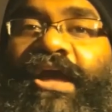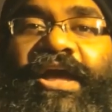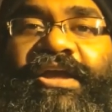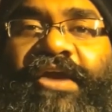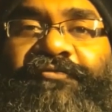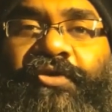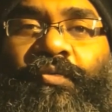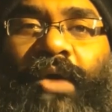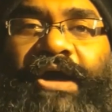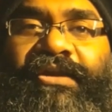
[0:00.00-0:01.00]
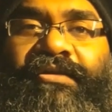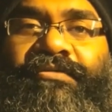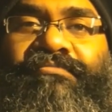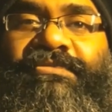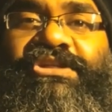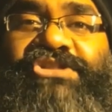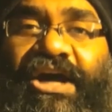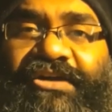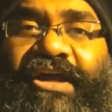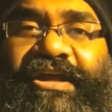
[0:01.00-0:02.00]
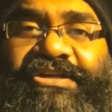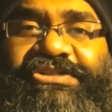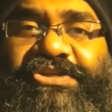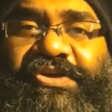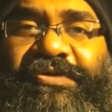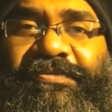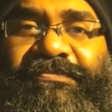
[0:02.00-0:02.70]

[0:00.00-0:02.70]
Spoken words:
Hey everyone, the Dark Knaik is here.